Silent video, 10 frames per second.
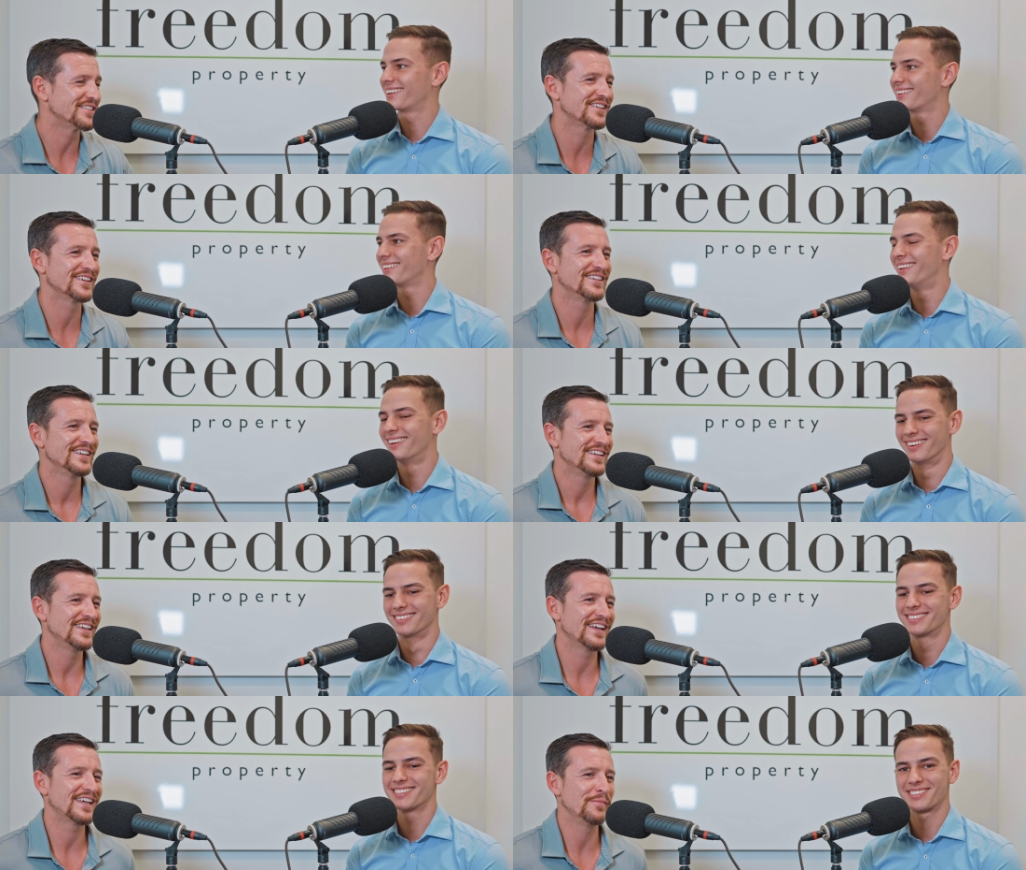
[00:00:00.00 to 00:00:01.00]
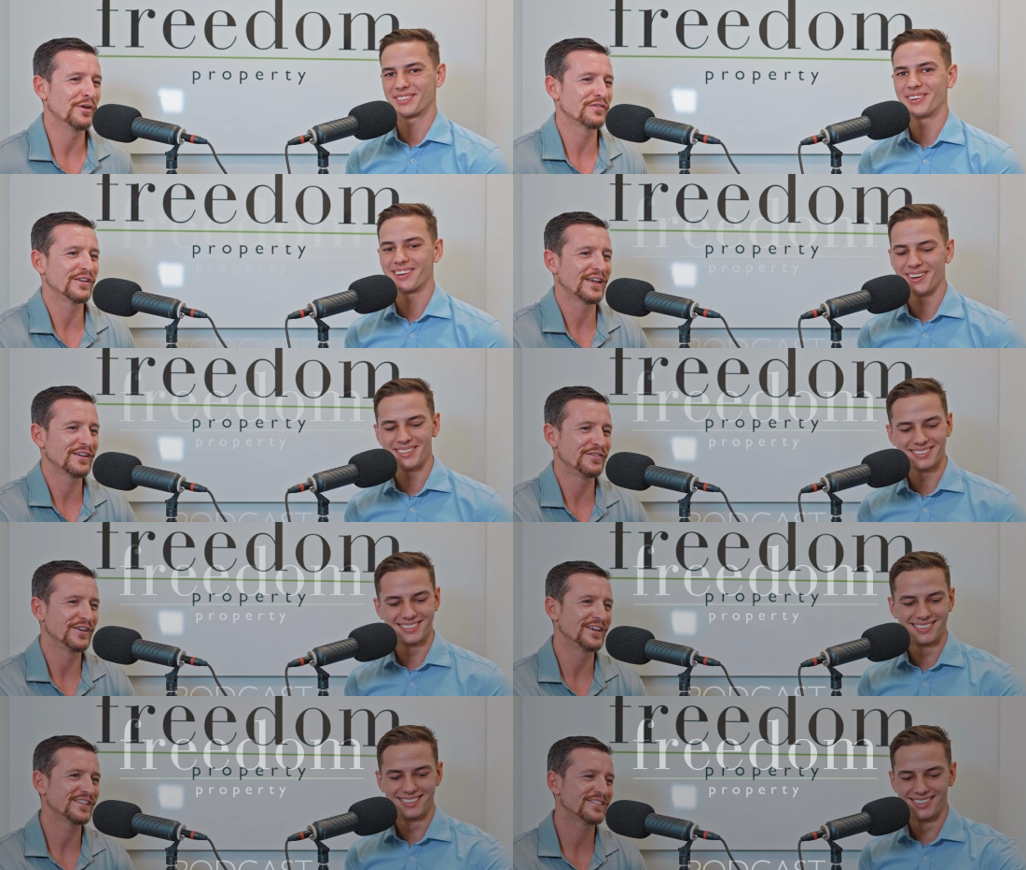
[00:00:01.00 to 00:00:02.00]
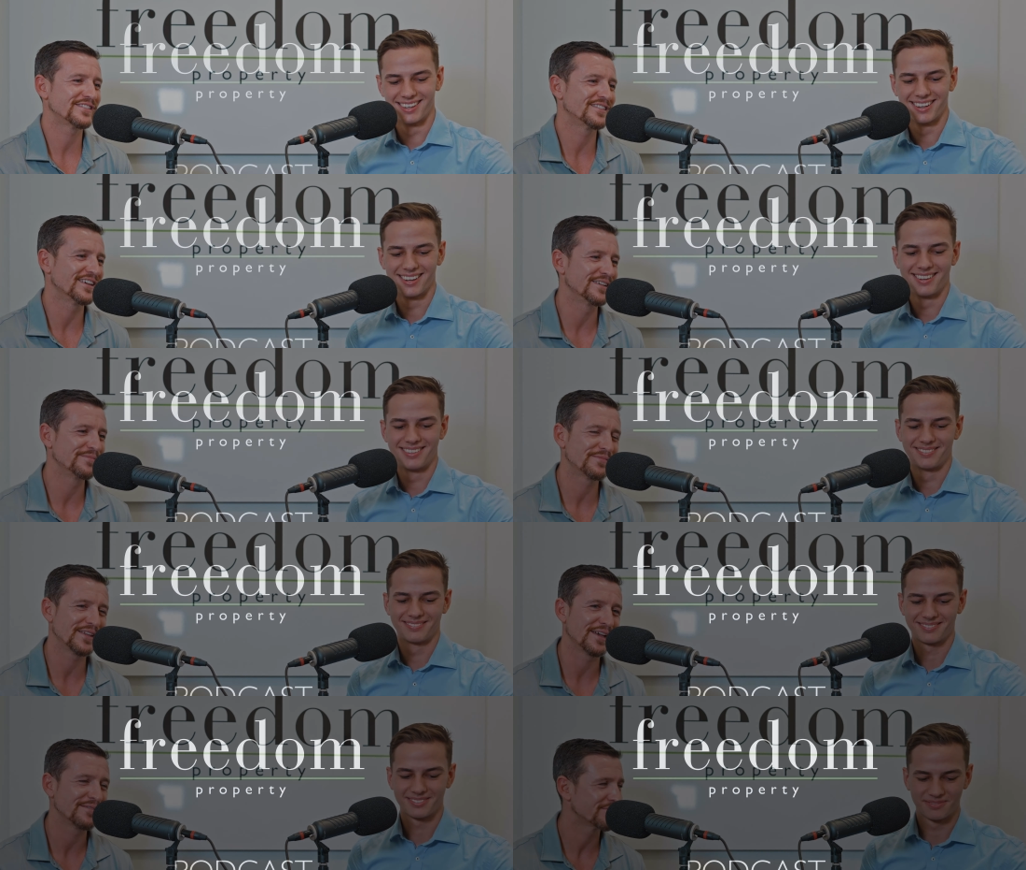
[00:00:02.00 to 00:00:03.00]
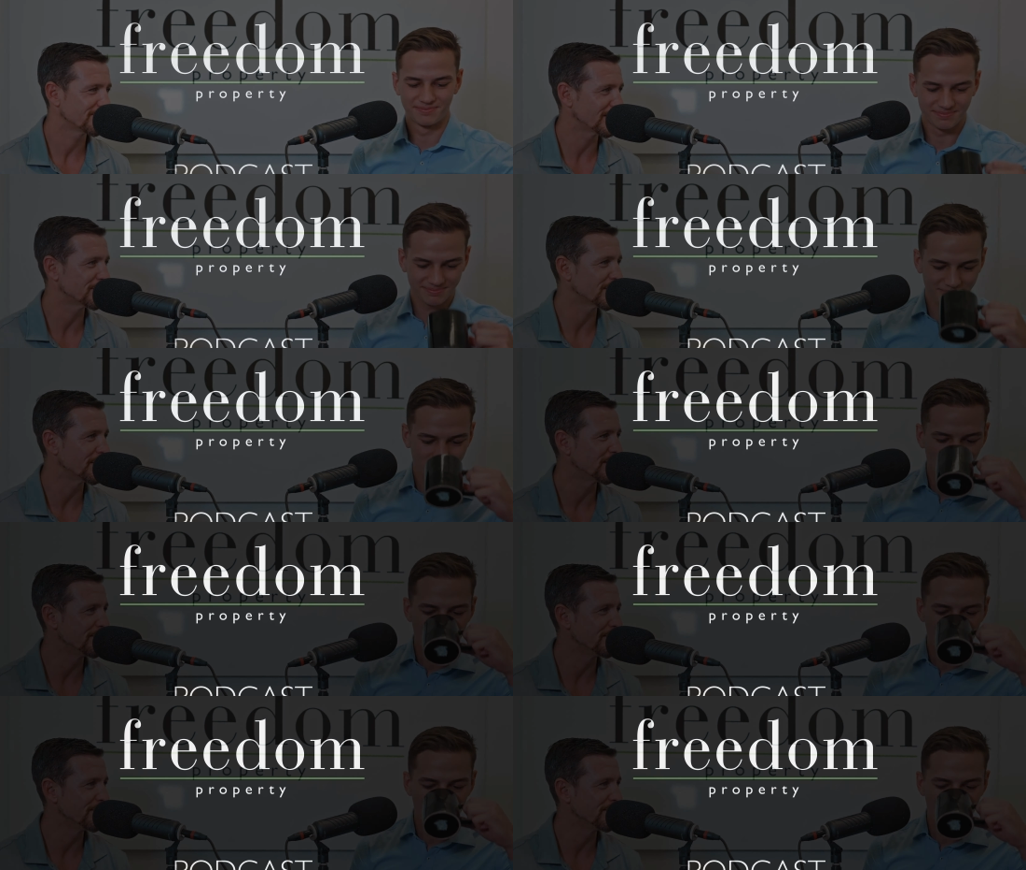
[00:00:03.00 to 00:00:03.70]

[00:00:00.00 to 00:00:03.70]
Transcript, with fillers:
Speaker 1: So keep offering that advice. So thanks for coming in,